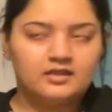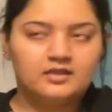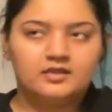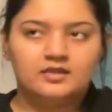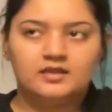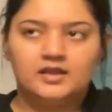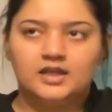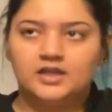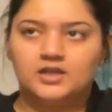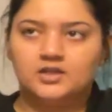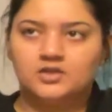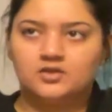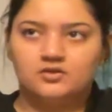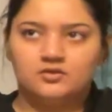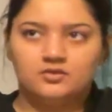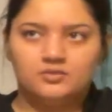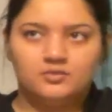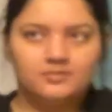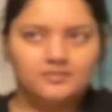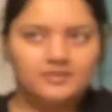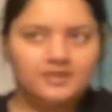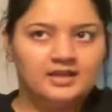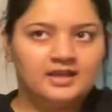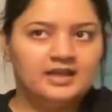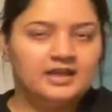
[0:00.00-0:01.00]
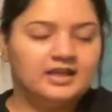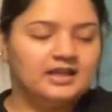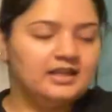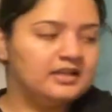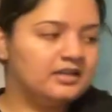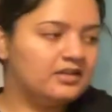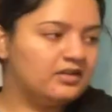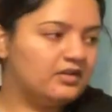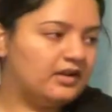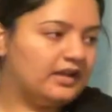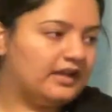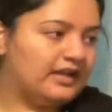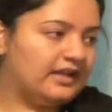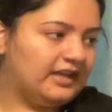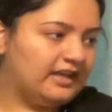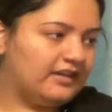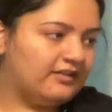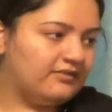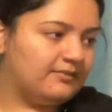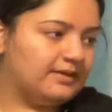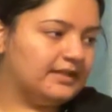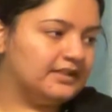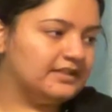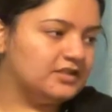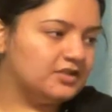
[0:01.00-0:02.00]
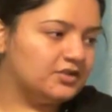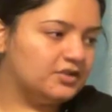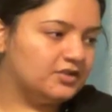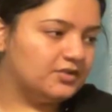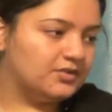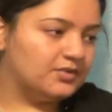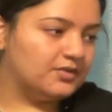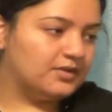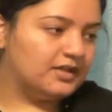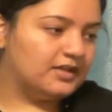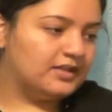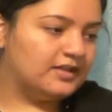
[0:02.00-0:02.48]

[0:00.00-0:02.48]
Thank you. And could I have my 2